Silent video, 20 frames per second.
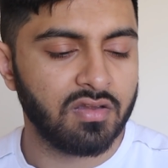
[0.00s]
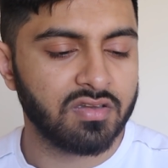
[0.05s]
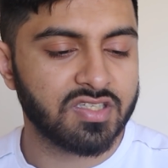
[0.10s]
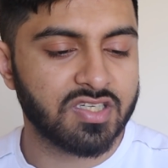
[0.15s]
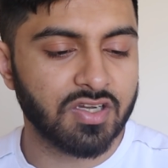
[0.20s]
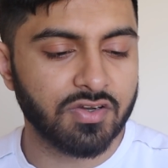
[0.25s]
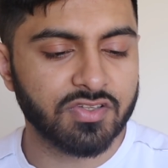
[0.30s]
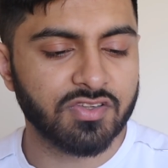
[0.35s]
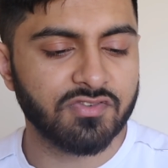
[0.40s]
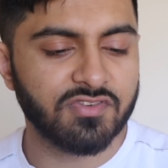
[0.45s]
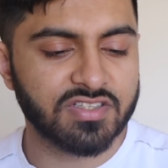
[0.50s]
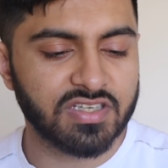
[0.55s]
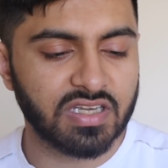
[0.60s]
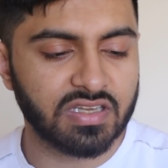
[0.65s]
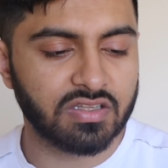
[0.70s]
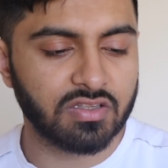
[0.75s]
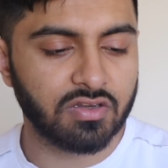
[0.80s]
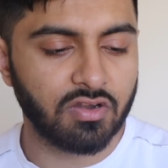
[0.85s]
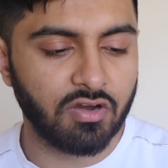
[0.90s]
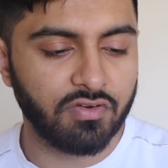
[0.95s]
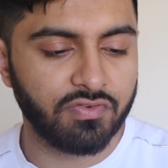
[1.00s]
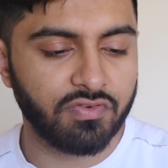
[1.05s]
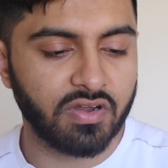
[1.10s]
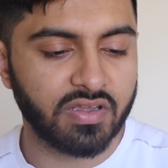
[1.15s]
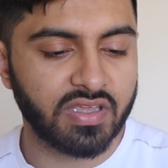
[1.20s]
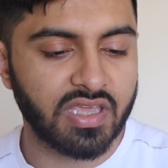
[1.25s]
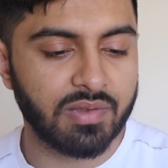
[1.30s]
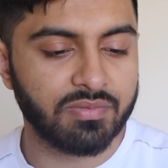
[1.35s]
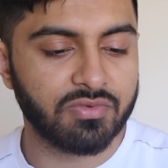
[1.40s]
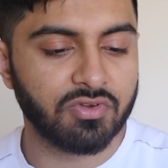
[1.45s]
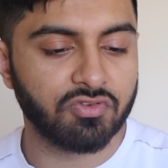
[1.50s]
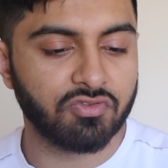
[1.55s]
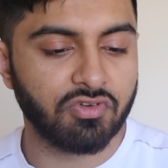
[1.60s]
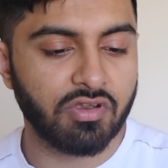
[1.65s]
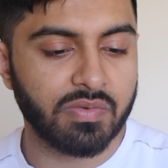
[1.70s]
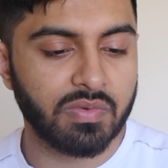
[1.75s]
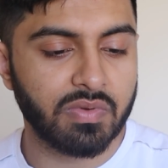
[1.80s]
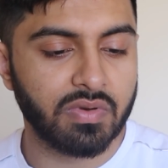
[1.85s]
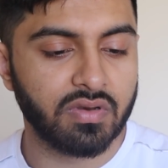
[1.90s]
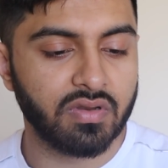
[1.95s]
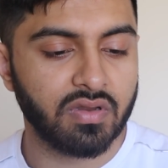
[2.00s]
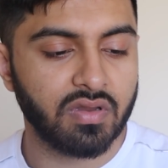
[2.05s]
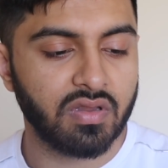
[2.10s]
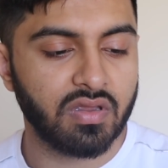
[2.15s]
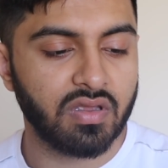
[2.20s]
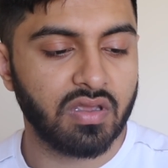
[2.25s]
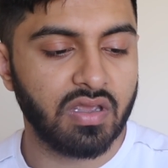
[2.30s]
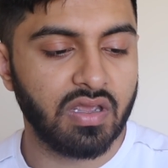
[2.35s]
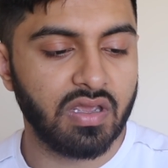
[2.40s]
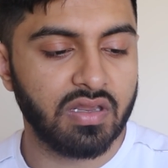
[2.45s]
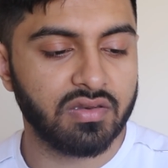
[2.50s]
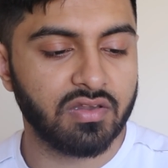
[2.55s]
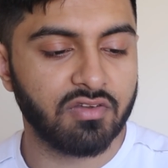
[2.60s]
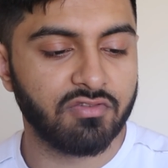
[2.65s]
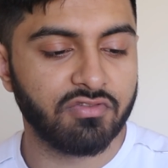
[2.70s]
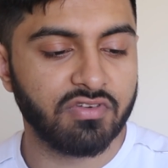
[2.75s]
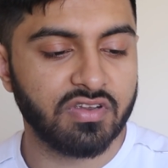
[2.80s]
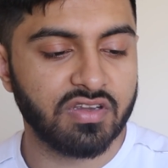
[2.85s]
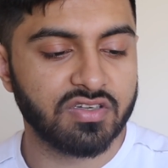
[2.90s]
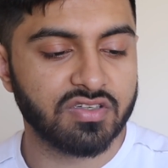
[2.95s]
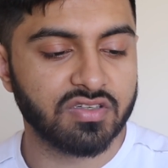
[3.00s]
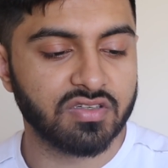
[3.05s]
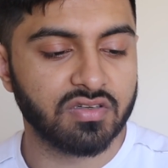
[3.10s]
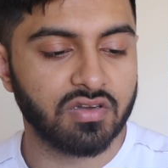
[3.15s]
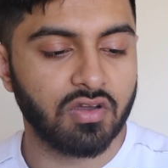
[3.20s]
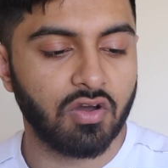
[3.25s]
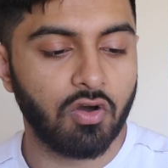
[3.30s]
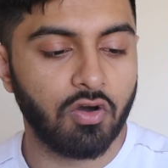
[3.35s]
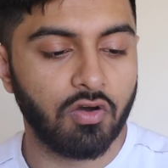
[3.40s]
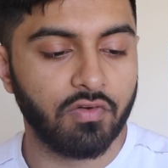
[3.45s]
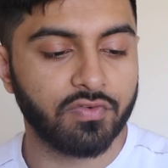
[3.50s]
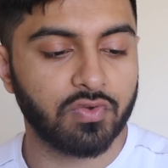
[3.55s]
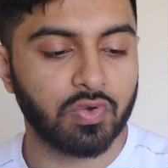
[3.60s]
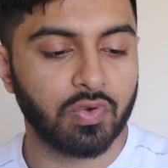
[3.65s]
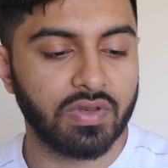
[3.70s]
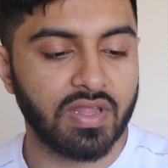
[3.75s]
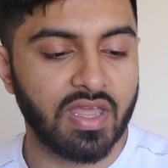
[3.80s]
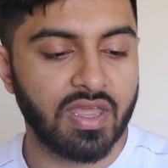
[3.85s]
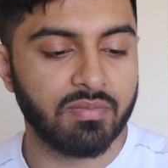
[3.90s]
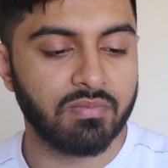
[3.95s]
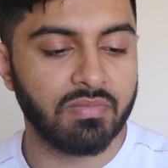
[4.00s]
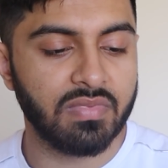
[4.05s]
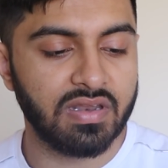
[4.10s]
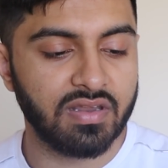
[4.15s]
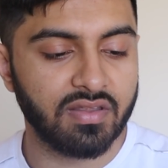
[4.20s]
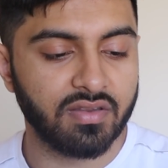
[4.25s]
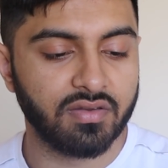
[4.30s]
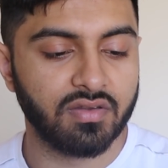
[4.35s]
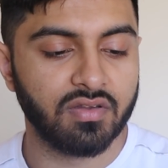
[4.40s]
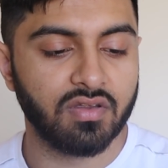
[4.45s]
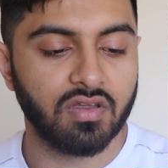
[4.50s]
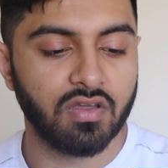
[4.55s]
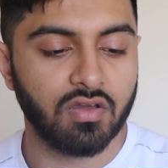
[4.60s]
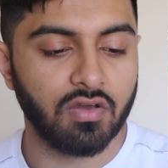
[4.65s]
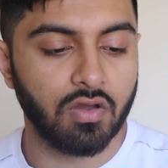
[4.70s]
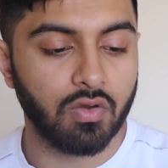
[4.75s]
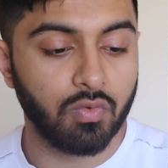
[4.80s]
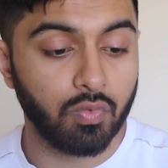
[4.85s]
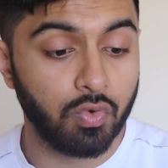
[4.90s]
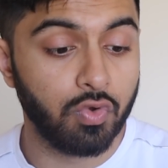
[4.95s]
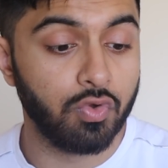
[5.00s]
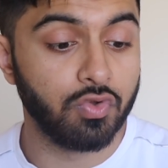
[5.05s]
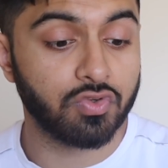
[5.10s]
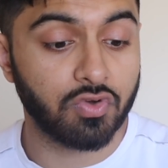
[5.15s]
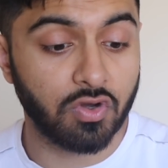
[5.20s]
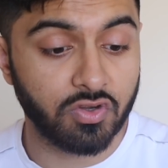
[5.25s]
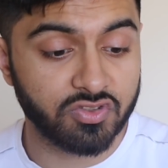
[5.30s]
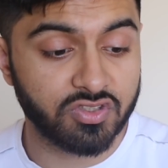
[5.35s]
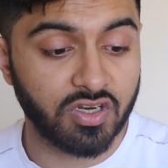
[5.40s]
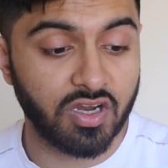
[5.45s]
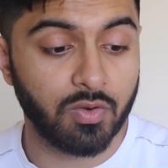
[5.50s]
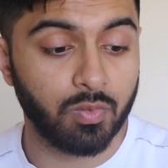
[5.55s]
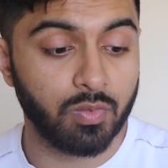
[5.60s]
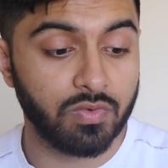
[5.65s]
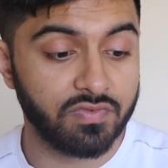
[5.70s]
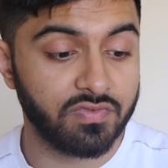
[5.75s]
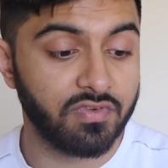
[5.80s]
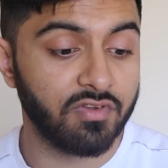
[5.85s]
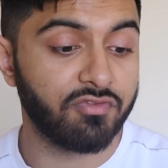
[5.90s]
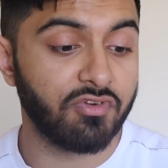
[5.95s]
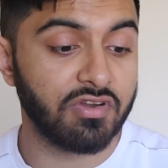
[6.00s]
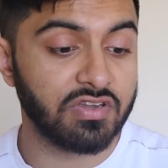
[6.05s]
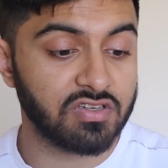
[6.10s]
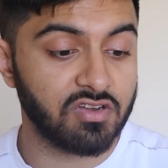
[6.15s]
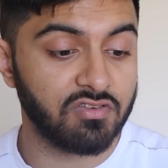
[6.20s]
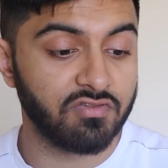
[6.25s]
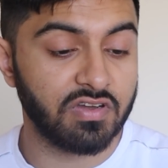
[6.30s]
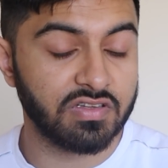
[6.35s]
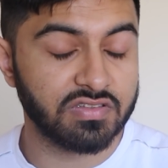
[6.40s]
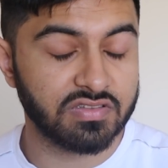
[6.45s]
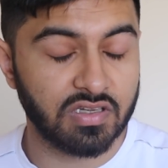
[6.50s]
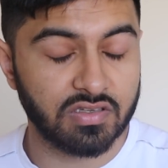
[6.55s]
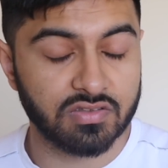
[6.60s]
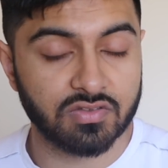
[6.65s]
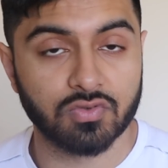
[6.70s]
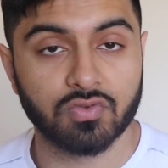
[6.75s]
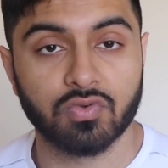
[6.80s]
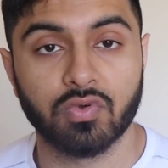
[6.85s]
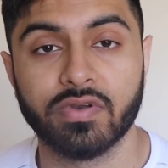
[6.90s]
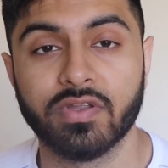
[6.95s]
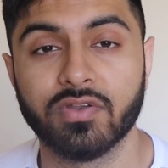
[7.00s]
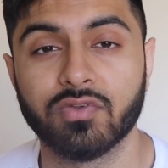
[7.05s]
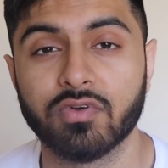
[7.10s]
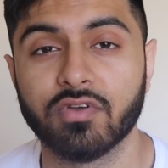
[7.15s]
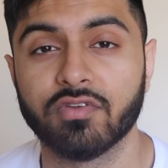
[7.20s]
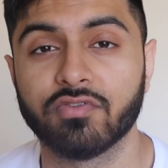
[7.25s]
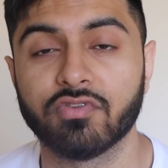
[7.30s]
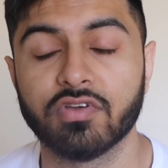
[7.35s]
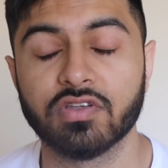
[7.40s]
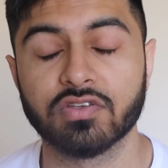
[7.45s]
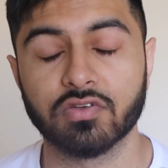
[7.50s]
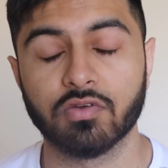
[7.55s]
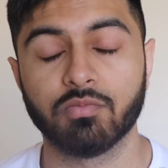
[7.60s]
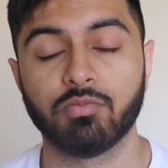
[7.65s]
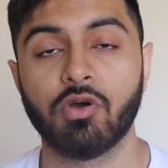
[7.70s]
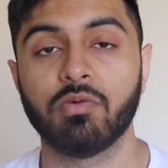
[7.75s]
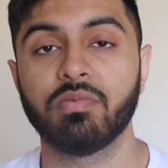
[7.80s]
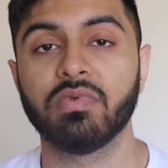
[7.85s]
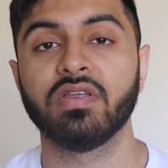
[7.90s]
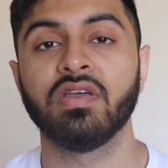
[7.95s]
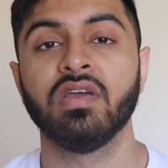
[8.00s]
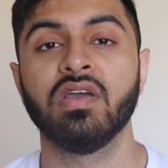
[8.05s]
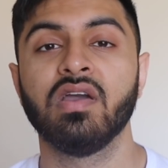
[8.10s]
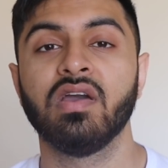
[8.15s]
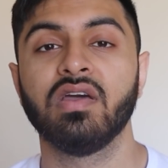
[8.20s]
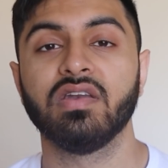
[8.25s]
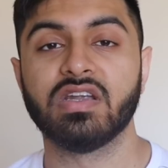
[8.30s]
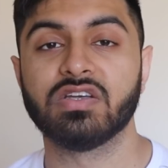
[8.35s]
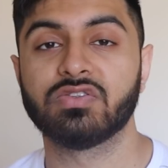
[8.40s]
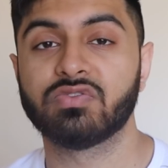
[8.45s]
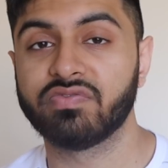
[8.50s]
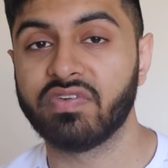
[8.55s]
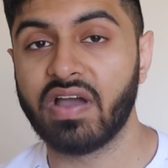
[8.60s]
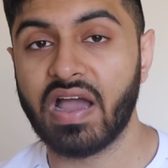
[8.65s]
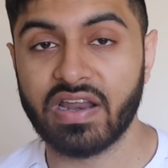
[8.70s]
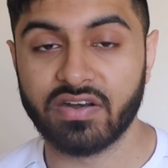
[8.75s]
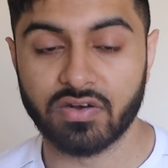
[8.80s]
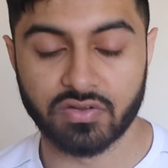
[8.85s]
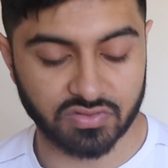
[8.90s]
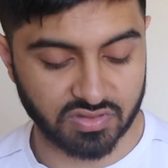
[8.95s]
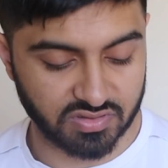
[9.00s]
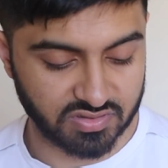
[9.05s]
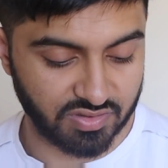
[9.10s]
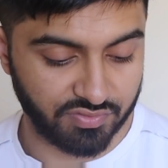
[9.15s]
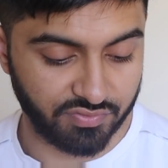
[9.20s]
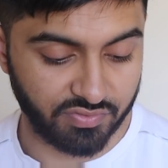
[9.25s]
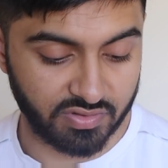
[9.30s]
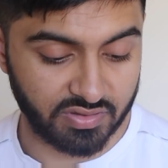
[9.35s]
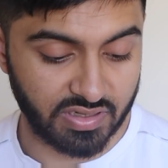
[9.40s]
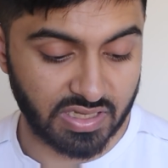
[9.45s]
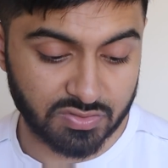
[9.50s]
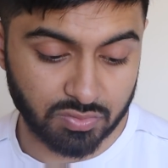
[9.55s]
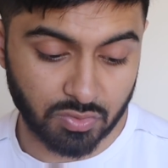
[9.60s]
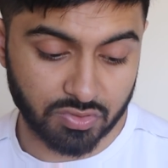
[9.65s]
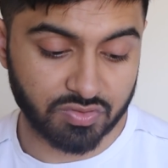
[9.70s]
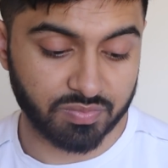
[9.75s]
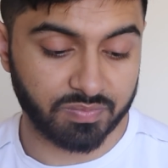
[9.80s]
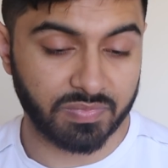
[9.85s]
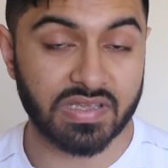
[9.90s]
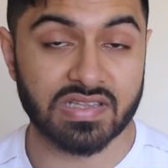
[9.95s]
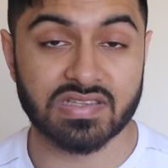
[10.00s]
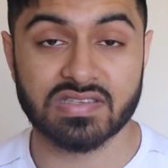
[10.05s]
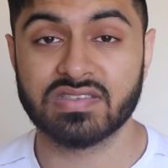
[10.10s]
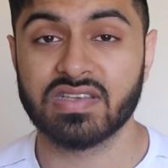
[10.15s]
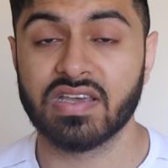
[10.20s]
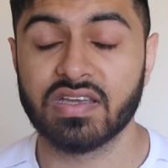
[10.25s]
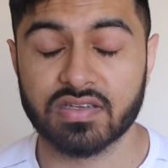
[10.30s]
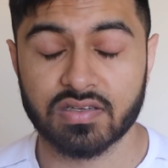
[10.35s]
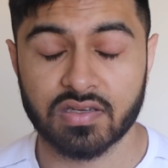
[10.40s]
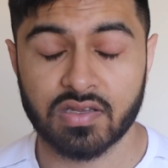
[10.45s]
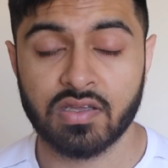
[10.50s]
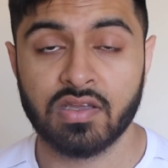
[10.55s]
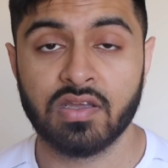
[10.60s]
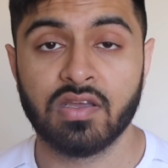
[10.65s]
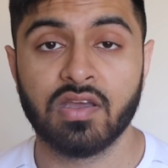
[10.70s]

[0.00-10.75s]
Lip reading: Chelsea rejected the offer and came to agreement in the region of £28 million, whose contract with the French club runs out until 2023, so probably that's with add-ons or something. That's what's being said